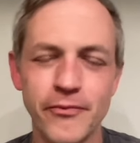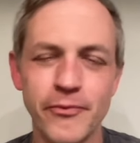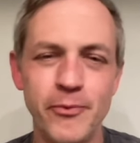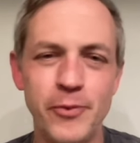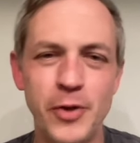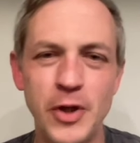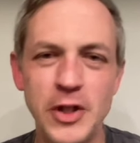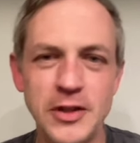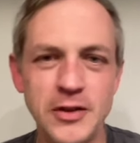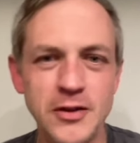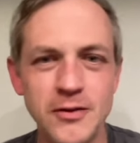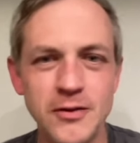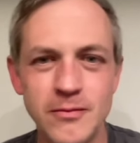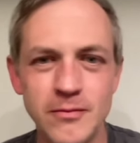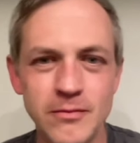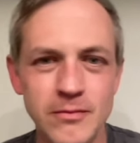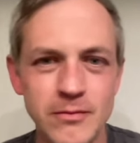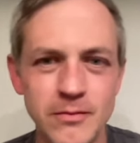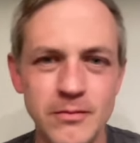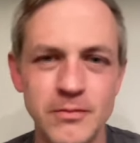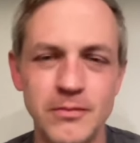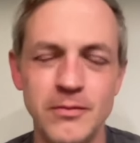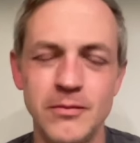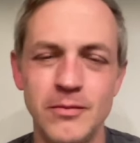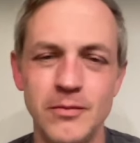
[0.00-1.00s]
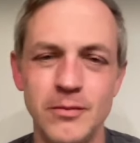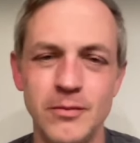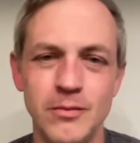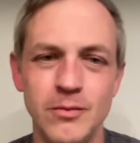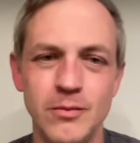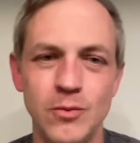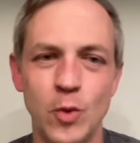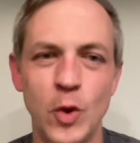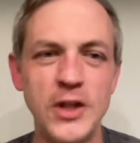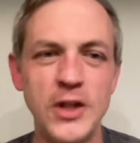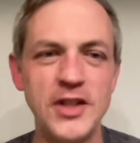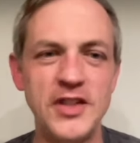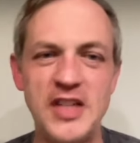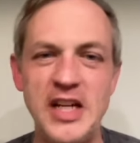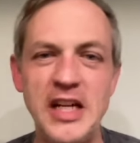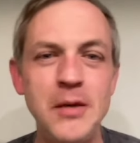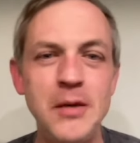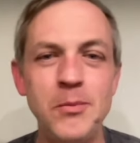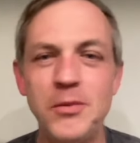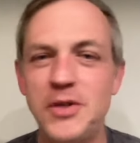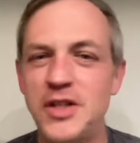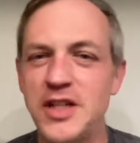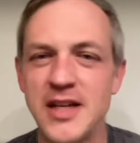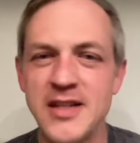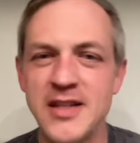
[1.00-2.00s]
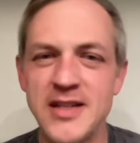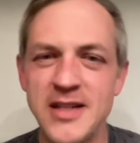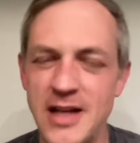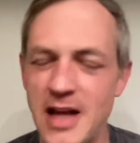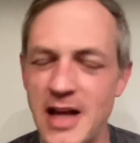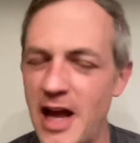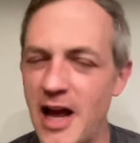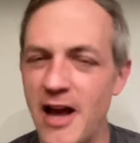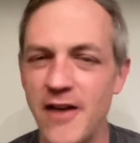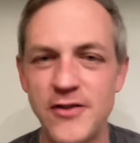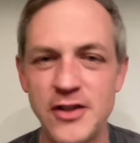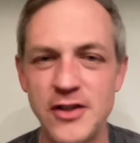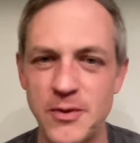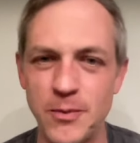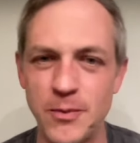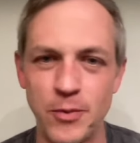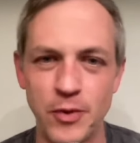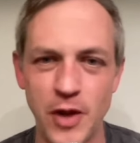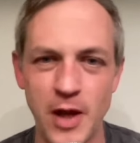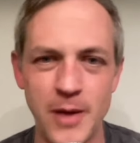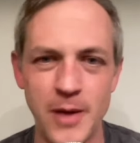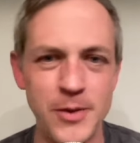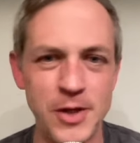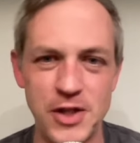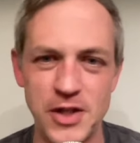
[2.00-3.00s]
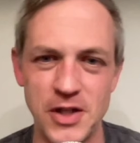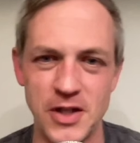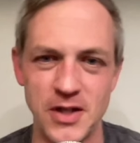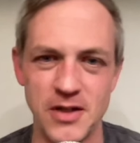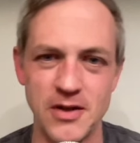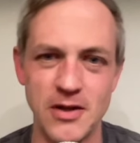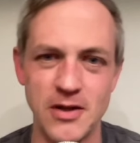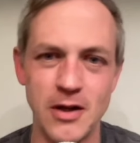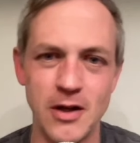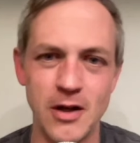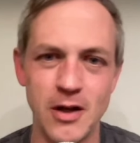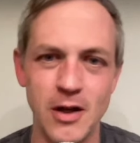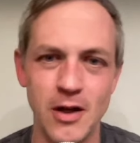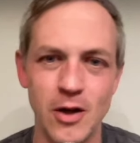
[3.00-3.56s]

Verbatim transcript: But what team doesn't have its blemishes?